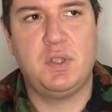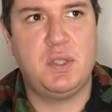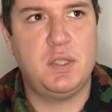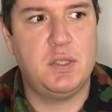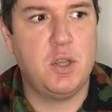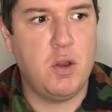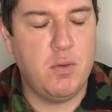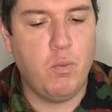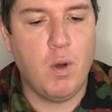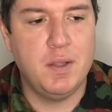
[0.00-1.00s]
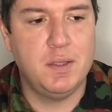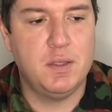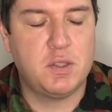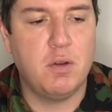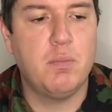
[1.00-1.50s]
certain one
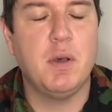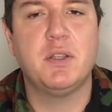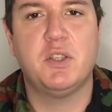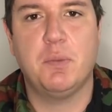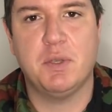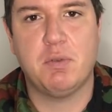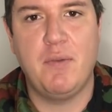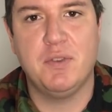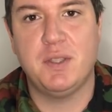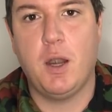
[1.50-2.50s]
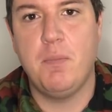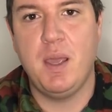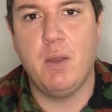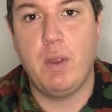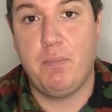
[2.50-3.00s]
certain military surplus rifles that are
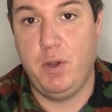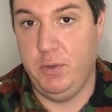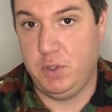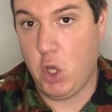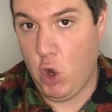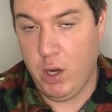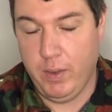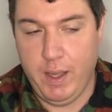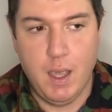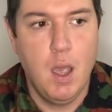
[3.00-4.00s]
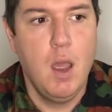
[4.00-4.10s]
being reproduced currently,